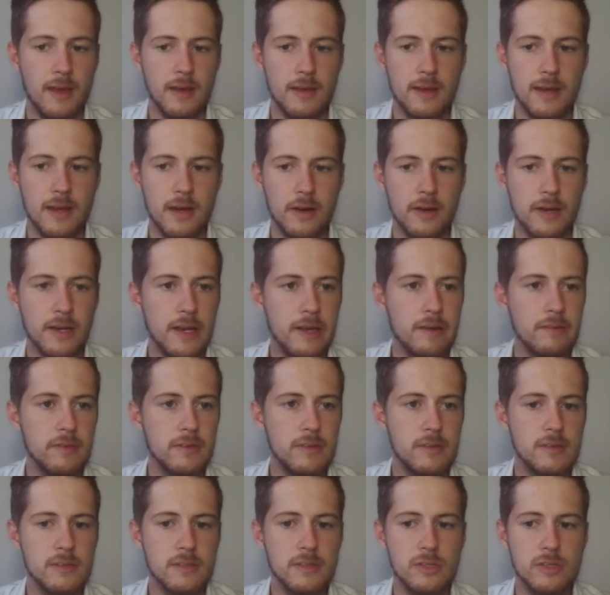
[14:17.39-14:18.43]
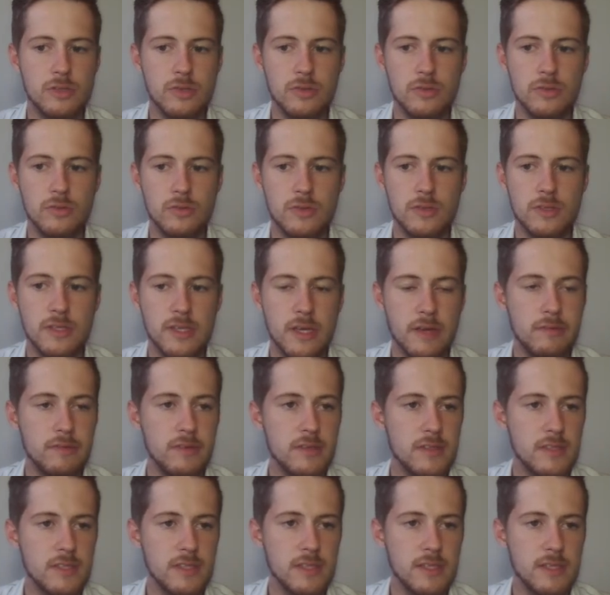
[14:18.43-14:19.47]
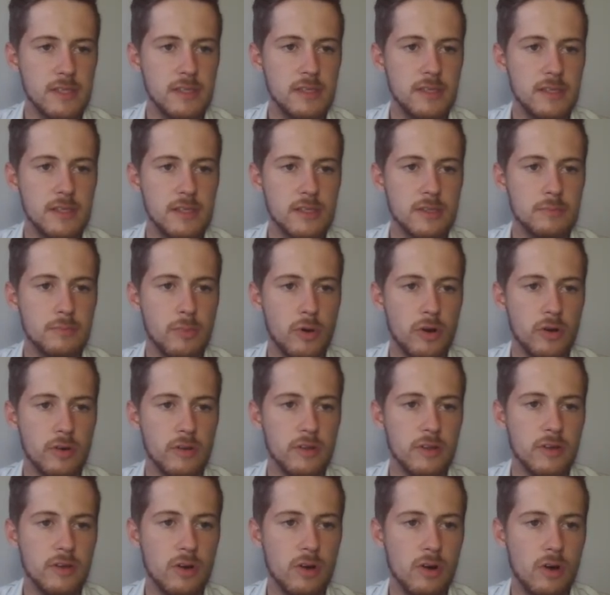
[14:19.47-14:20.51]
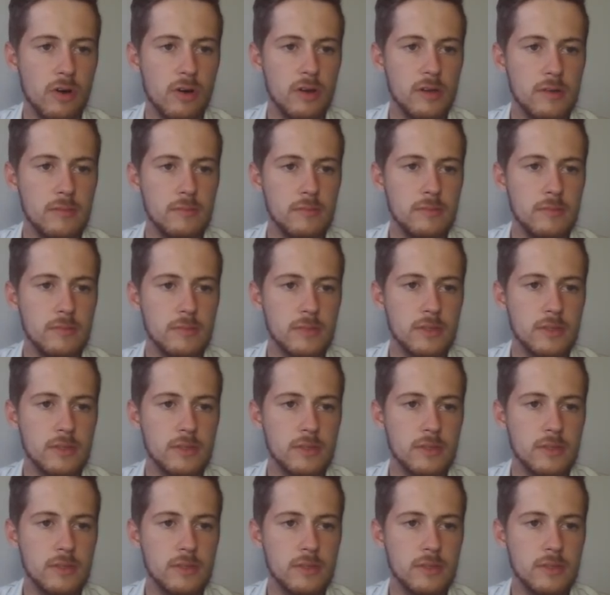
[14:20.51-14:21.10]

Now 11 to 17 is part of the column,